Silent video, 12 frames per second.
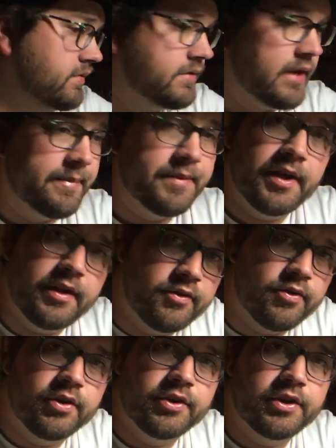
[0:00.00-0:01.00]
type of
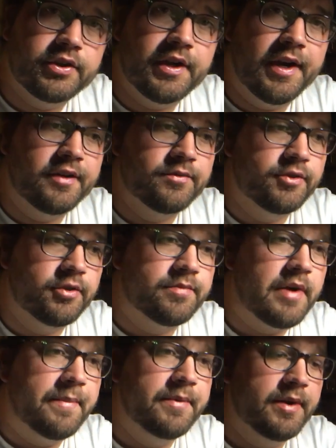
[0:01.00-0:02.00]
indoor dirt tires when you're
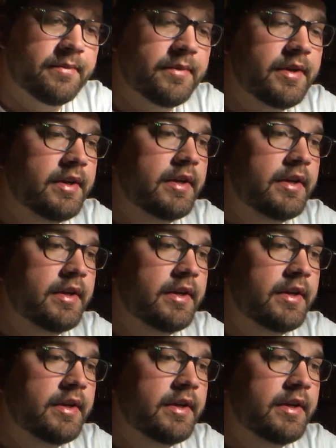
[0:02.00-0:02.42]
prepping them.